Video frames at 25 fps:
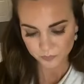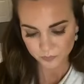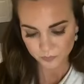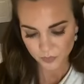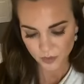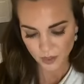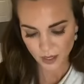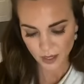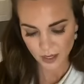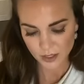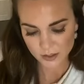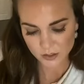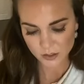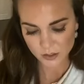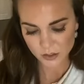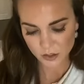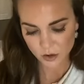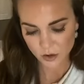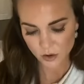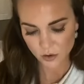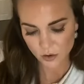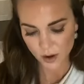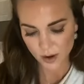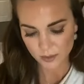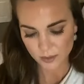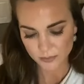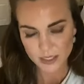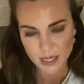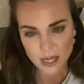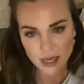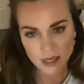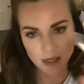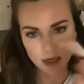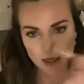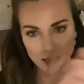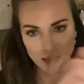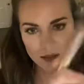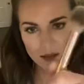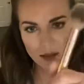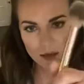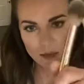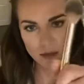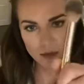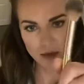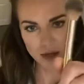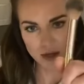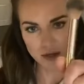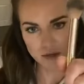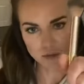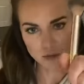And so I'm taking the
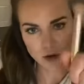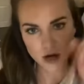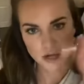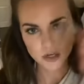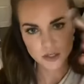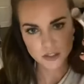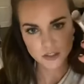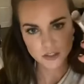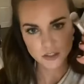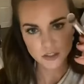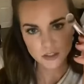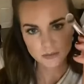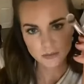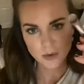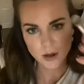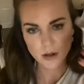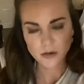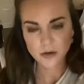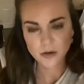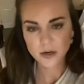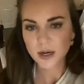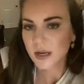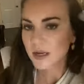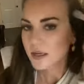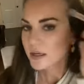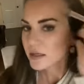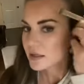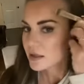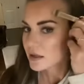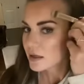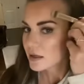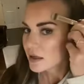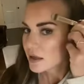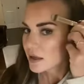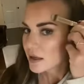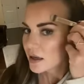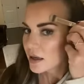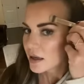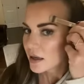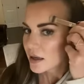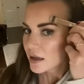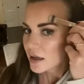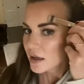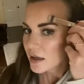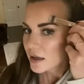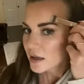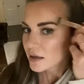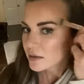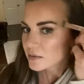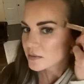blend brush, the smaller end,
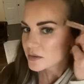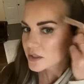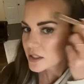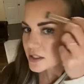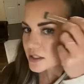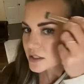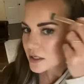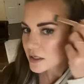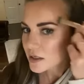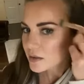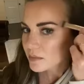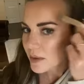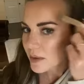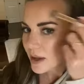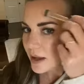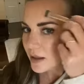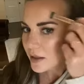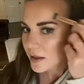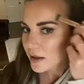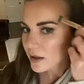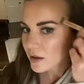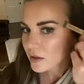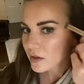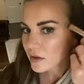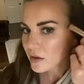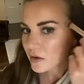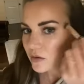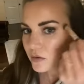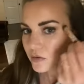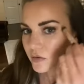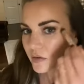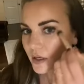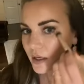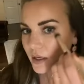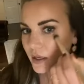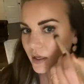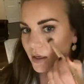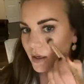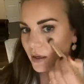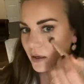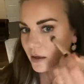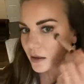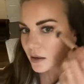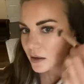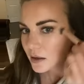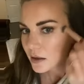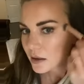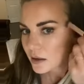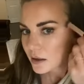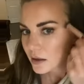and I'm just gonna make like a little V
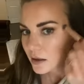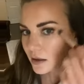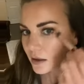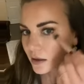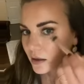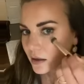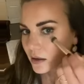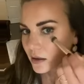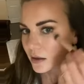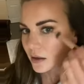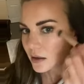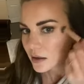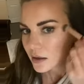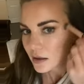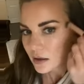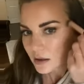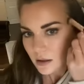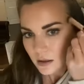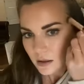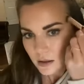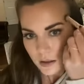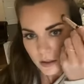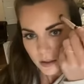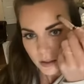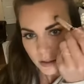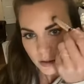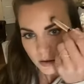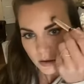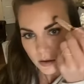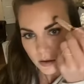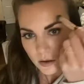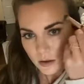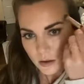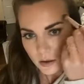here.